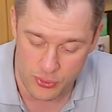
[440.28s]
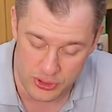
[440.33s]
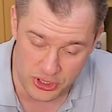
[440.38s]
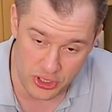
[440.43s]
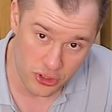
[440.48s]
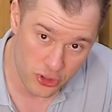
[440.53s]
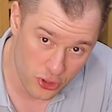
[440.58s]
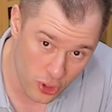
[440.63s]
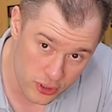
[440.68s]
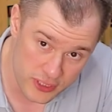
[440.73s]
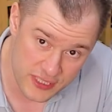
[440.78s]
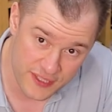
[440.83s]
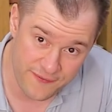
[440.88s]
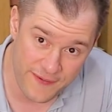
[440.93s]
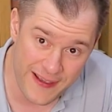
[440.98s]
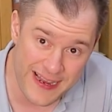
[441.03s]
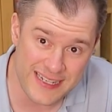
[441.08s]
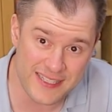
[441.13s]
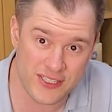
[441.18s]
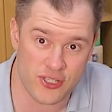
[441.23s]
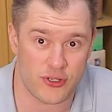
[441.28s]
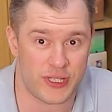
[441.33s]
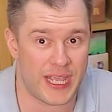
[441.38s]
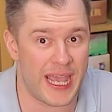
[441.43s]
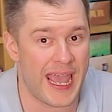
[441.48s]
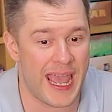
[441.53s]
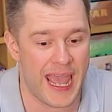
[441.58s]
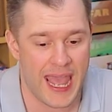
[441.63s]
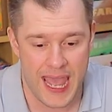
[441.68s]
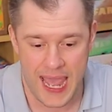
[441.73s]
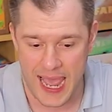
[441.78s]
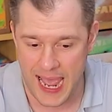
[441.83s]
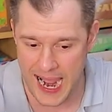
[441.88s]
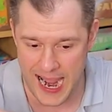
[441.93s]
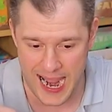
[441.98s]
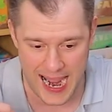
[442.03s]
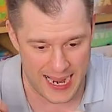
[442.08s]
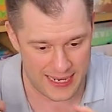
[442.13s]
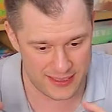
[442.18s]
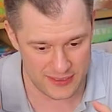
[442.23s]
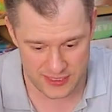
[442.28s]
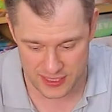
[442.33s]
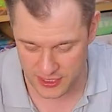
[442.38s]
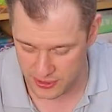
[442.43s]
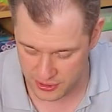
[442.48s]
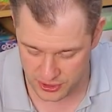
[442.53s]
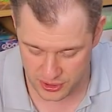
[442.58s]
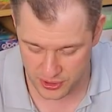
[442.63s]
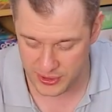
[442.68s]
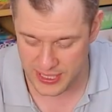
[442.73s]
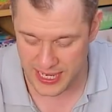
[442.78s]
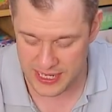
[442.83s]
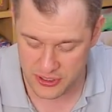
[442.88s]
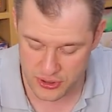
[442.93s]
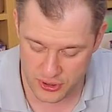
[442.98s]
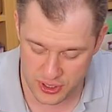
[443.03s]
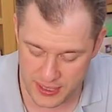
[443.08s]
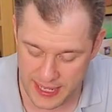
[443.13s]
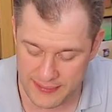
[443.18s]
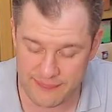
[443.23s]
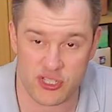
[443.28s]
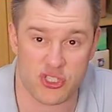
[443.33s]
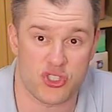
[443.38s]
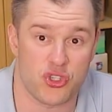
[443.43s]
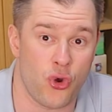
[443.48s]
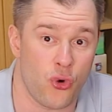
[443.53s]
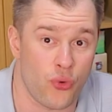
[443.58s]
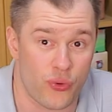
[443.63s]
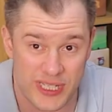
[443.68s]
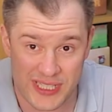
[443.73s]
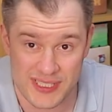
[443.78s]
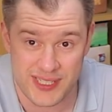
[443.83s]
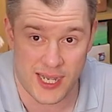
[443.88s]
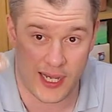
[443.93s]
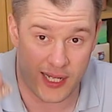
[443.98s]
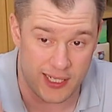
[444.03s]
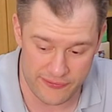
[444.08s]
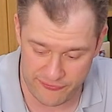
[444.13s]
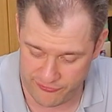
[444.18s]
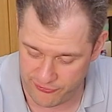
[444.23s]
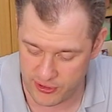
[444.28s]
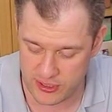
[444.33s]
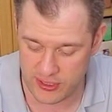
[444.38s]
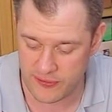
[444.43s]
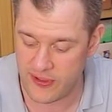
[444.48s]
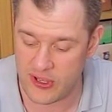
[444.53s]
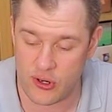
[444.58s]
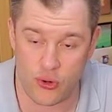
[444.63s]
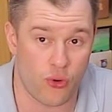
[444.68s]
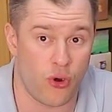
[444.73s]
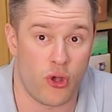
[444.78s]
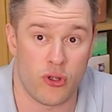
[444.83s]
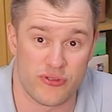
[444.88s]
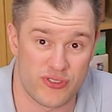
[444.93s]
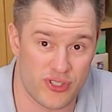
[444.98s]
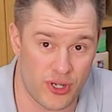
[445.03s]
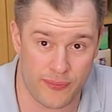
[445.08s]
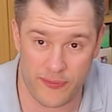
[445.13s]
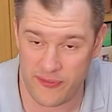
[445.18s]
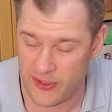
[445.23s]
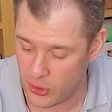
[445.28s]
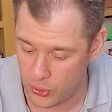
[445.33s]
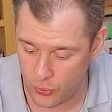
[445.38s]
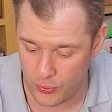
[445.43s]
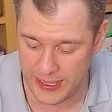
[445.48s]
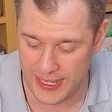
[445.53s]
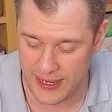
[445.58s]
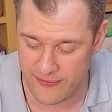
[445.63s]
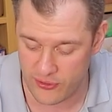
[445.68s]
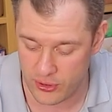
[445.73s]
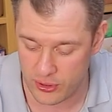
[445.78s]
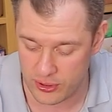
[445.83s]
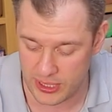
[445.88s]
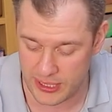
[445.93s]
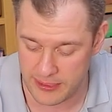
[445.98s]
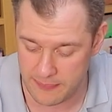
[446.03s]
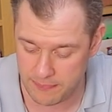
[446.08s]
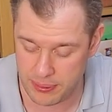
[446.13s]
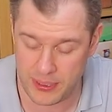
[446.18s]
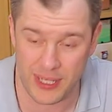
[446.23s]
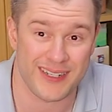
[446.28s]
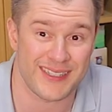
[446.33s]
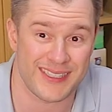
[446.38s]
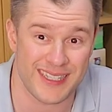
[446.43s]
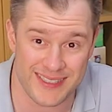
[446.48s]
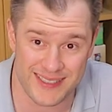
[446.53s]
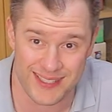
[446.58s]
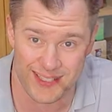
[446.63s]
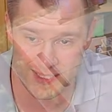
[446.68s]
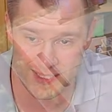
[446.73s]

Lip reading: with the god's face on it, and then you could have the scoring tile in front of it or on top of it or whatever, like plugged into